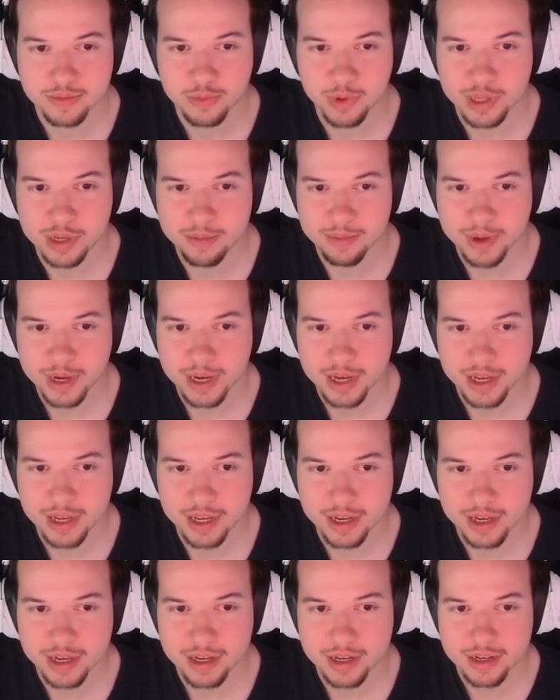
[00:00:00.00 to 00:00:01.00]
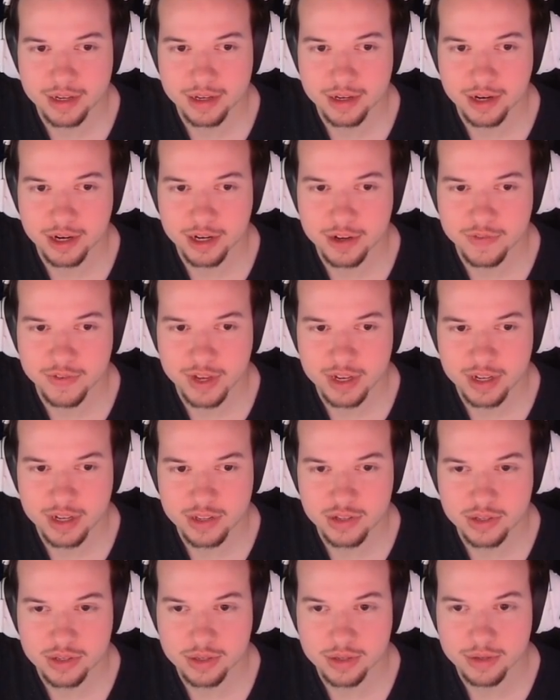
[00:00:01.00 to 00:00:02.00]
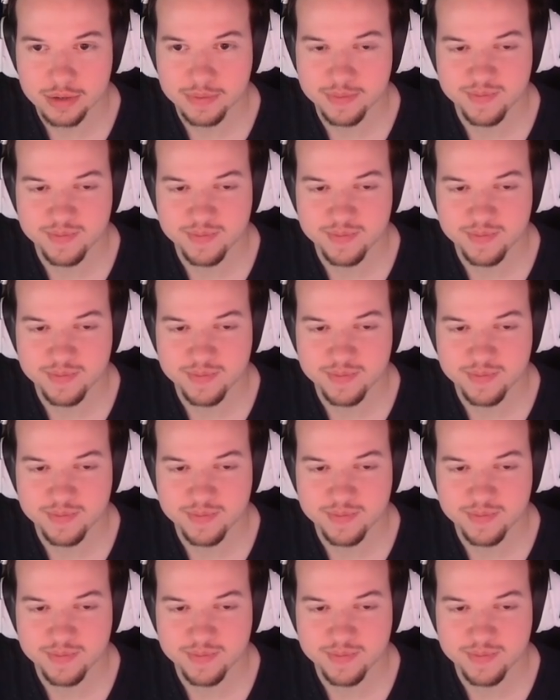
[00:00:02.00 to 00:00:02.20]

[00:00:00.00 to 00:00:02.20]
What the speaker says: Win by card effects.